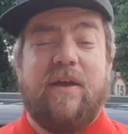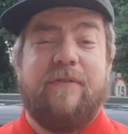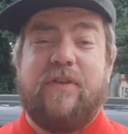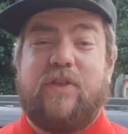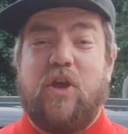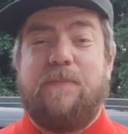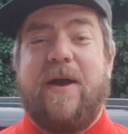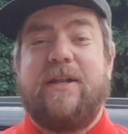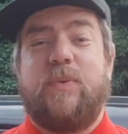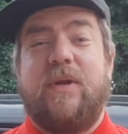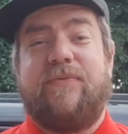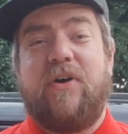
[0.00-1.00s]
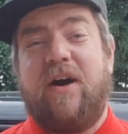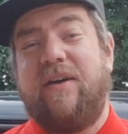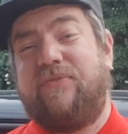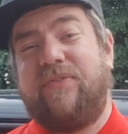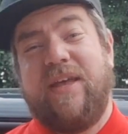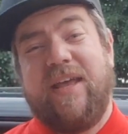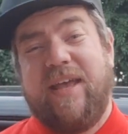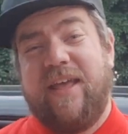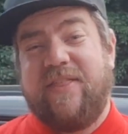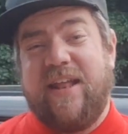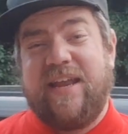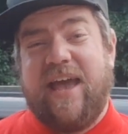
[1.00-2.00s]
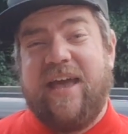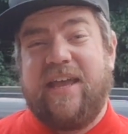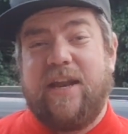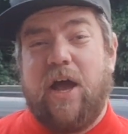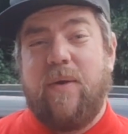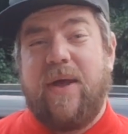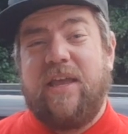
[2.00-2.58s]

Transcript: For £2.25, then yeah, you know,